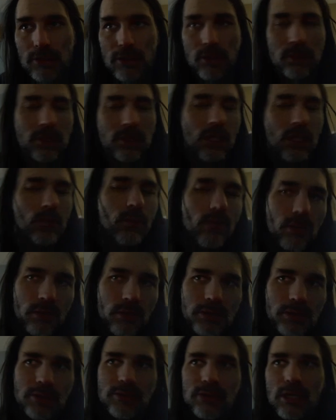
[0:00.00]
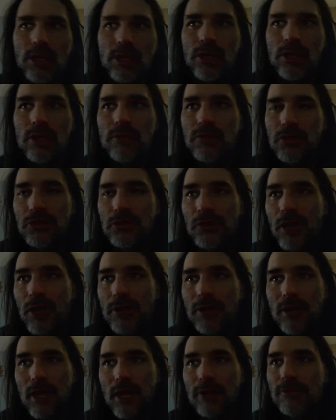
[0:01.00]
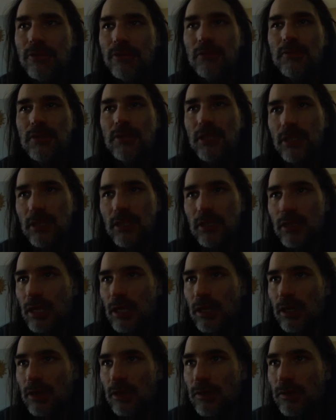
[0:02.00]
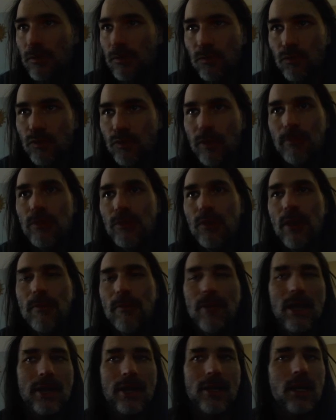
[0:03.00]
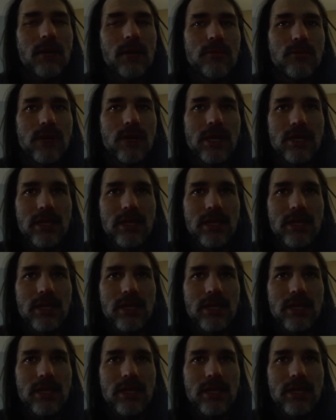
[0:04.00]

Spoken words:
And it's like, well, because it could have turned around at $9.50 and it ripped right back up, right?